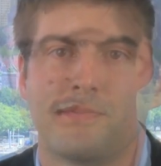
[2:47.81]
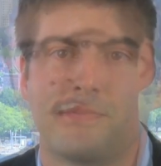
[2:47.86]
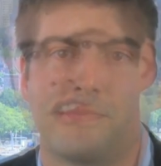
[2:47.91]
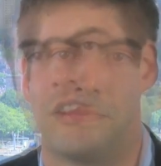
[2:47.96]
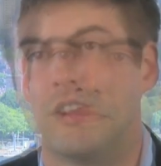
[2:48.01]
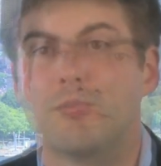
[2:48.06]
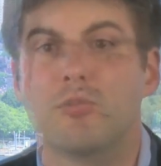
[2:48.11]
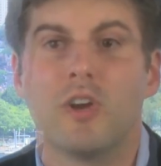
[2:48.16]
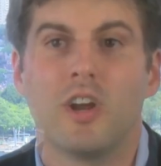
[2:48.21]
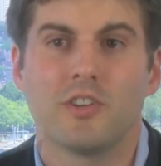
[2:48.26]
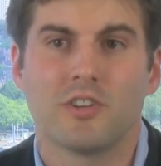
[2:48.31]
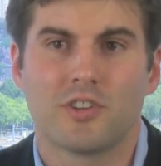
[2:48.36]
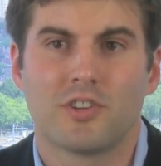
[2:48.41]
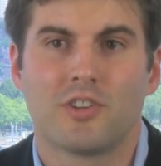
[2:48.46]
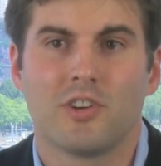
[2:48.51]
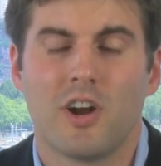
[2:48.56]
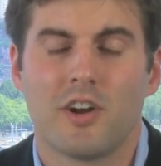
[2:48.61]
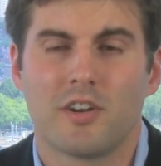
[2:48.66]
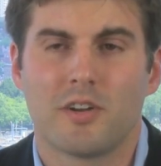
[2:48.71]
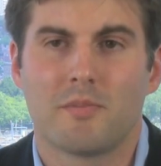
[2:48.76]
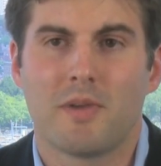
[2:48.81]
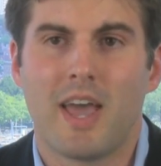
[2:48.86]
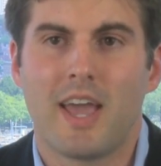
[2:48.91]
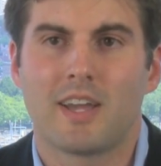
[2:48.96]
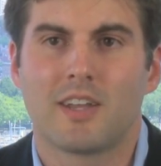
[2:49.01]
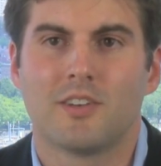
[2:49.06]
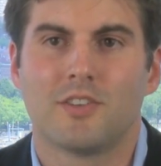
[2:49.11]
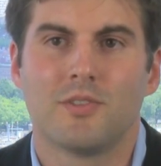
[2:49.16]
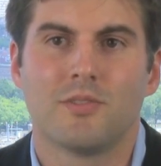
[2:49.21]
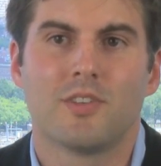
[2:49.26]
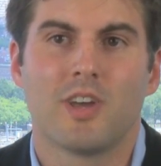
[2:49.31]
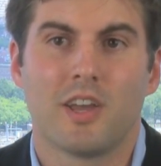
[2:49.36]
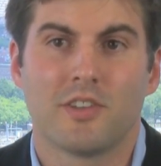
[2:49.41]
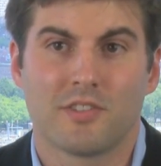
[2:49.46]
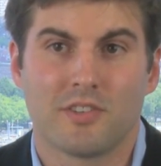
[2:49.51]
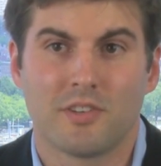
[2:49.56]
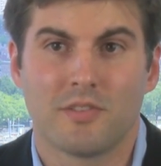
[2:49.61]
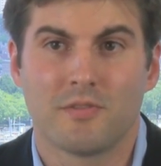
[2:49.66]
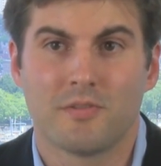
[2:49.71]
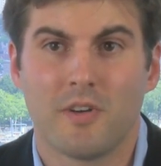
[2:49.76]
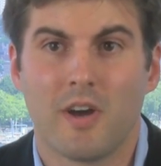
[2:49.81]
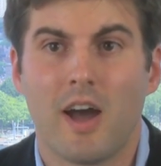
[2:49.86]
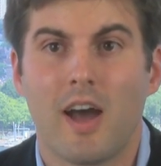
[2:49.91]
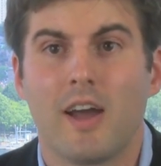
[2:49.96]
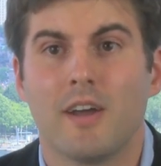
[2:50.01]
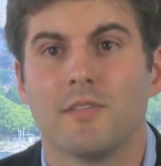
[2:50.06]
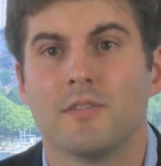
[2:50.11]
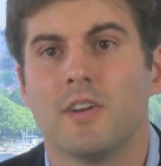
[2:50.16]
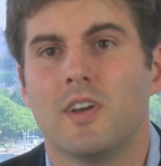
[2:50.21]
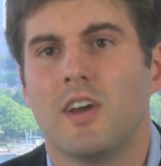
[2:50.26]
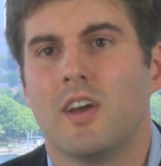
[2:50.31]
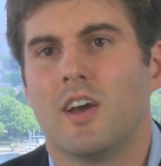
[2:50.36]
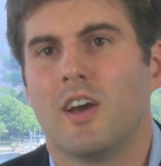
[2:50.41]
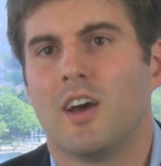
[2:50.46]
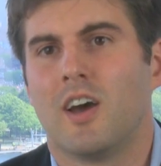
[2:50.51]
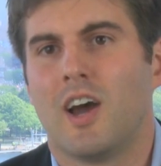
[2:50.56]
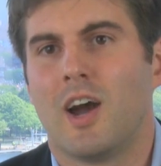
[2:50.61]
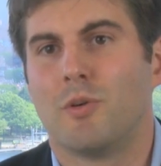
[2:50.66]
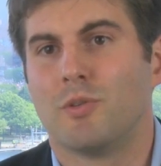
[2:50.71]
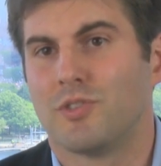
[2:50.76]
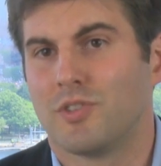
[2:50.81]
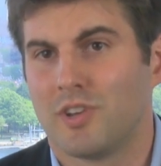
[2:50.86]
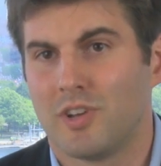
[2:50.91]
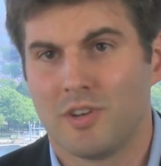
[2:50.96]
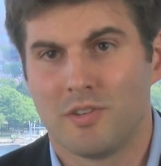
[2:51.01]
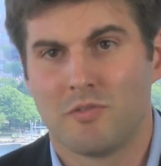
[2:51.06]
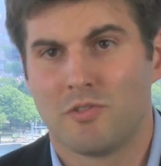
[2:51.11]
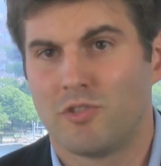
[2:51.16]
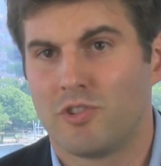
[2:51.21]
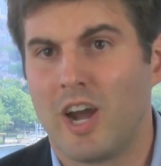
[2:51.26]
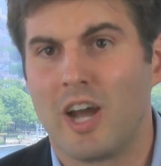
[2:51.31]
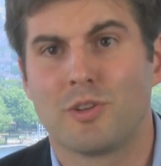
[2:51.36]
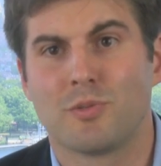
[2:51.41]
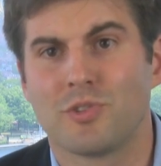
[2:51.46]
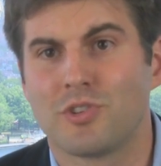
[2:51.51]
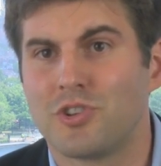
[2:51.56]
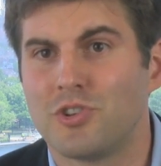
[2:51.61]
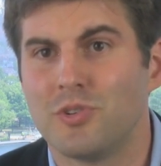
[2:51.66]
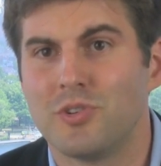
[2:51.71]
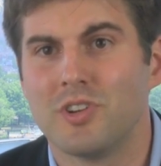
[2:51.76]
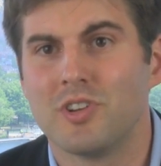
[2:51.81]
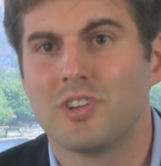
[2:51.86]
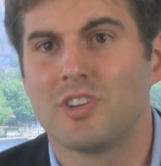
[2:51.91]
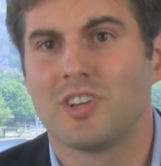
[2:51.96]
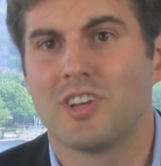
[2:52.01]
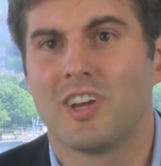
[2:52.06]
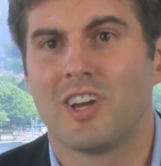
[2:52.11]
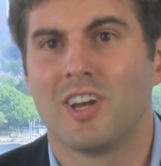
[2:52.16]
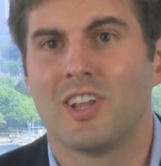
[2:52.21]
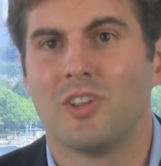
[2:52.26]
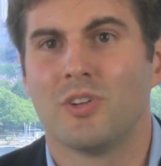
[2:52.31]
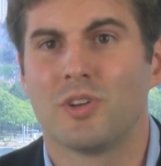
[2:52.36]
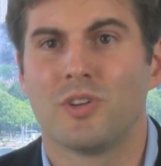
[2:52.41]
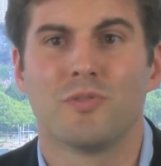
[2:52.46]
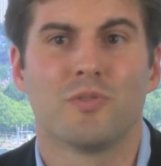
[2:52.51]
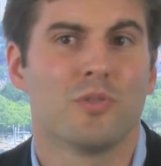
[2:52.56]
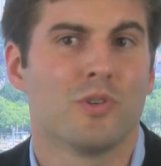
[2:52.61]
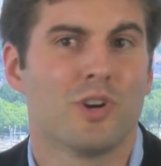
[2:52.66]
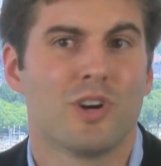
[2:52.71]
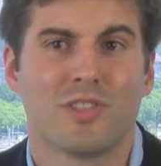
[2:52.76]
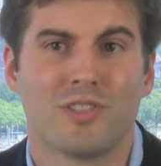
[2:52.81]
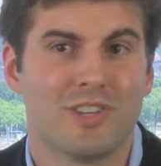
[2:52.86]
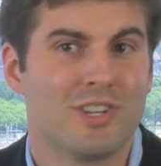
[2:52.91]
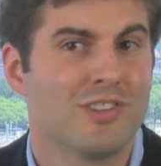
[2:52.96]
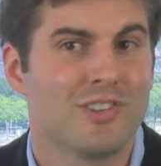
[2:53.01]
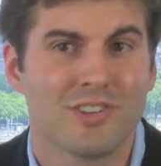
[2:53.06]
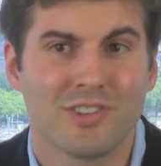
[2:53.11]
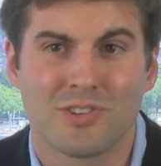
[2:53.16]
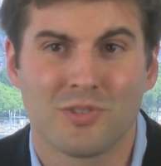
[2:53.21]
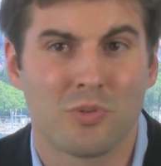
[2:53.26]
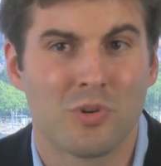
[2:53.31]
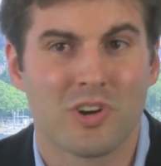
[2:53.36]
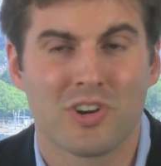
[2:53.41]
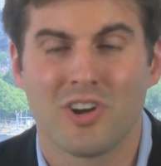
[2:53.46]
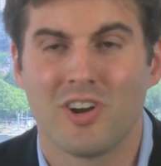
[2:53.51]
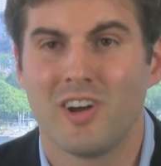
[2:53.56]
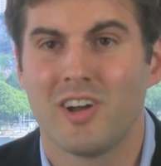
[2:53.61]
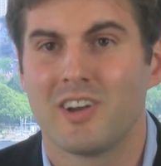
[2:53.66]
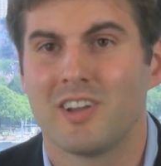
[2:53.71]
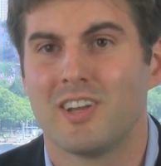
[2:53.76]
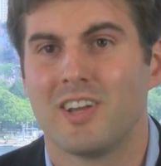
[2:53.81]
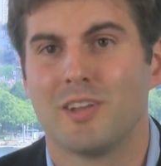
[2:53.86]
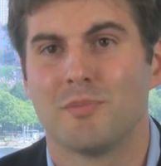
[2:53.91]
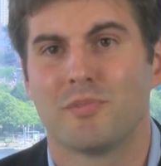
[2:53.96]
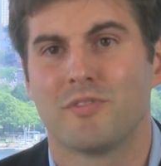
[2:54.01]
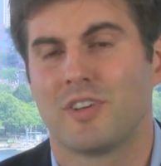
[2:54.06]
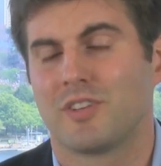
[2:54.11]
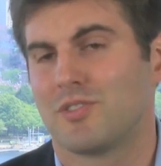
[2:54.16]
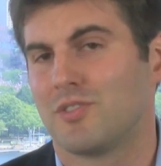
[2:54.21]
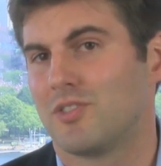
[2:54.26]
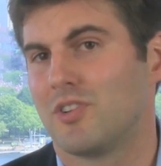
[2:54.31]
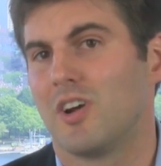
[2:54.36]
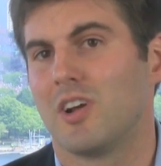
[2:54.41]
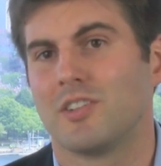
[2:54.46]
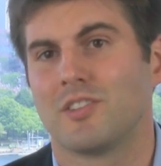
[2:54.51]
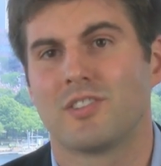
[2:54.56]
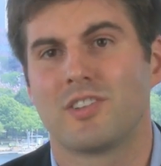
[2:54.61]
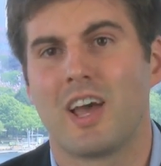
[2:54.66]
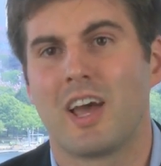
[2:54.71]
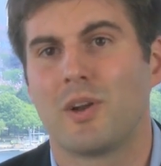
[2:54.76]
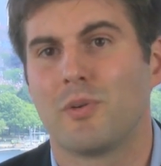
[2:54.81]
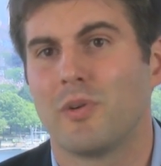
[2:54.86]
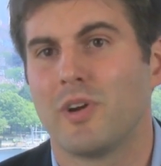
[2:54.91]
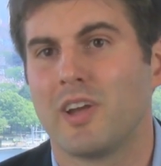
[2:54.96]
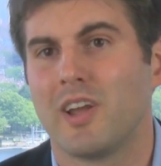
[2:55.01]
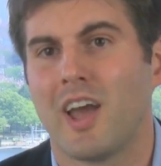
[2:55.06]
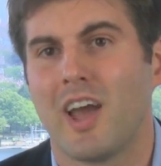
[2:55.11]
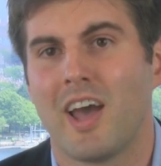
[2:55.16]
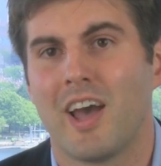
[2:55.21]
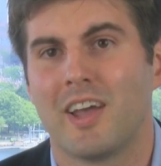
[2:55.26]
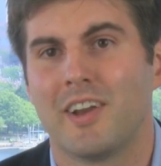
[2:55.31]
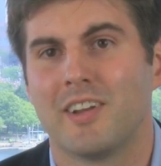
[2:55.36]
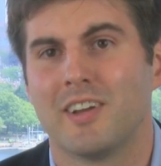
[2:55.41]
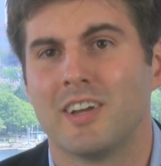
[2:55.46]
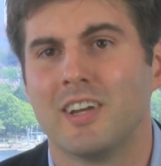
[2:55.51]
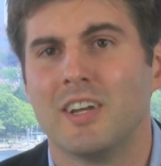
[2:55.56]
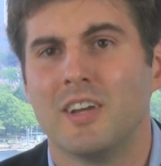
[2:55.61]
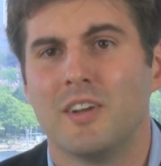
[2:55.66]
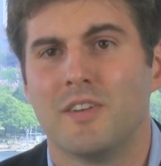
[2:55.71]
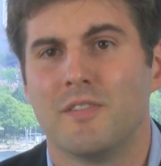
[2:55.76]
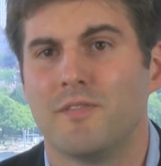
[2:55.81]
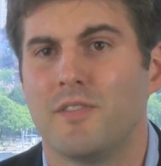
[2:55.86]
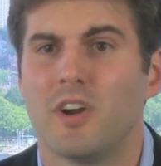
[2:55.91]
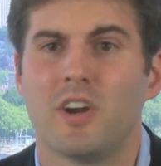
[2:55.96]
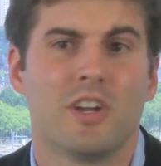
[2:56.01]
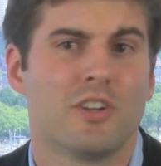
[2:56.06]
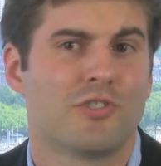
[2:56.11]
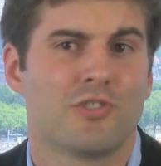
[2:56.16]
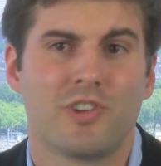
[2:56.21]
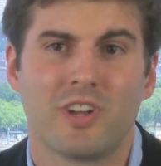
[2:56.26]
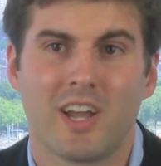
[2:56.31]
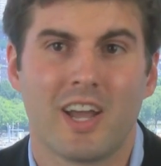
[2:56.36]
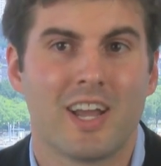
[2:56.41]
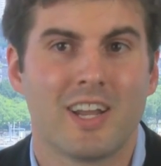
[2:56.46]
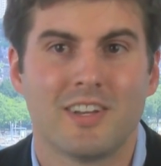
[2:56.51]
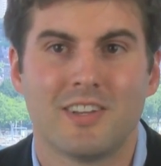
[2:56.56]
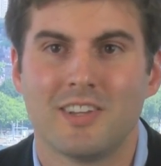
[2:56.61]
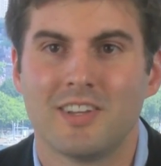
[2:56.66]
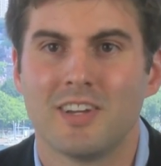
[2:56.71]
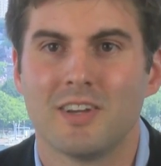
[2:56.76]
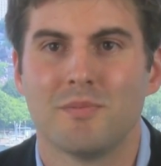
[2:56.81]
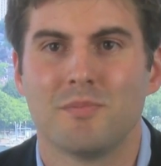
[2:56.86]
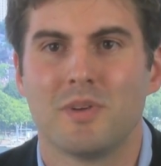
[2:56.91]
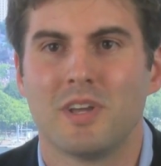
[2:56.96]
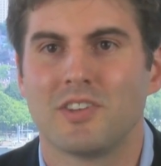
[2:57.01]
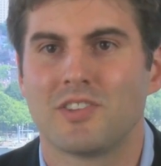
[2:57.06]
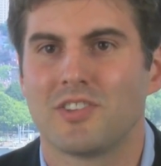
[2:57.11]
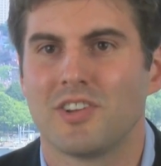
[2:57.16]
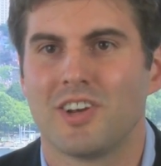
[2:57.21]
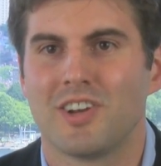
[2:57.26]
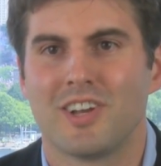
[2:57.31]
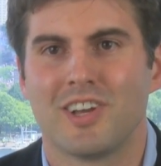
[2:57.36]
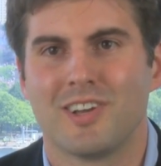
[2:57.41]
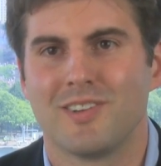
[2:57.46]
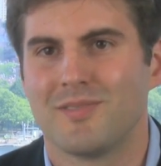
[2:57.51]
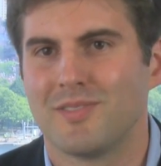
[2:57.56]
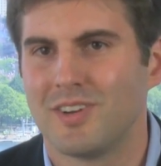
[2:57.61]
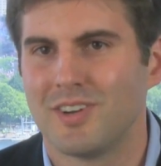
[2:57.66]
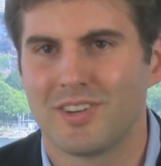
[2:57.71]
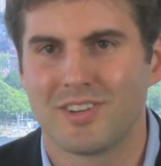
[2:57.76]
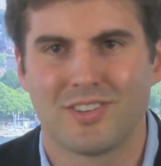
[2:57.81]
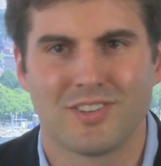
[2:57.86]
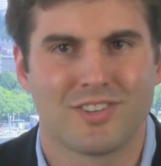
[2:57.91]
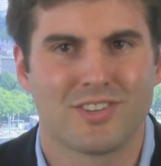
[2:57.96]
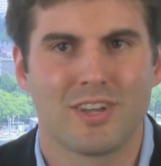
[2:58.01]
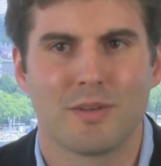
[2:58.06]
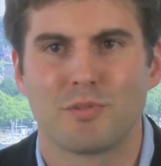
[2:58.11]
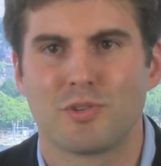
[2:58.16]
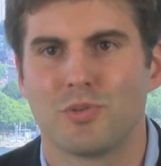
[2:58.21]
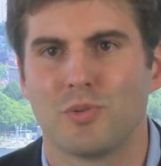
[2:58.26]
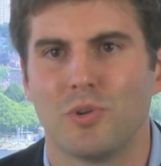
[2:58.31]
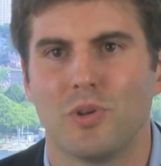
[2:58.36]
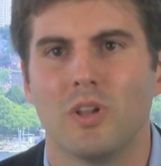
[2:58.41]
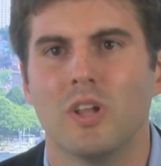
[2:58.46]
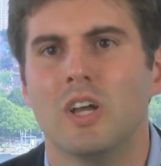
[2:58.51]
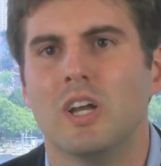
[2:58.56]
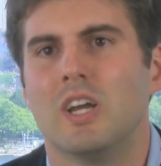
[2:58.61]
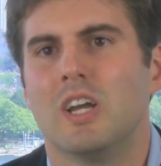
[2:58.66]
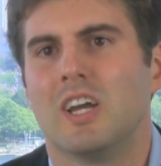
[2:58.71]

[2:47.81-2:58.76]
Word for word: This project started back in 2005. Uh, I was a graduate student uh, looking for a thesis to work on, and Professor Don Sadoway had a very interesting idea based on a, a conceptual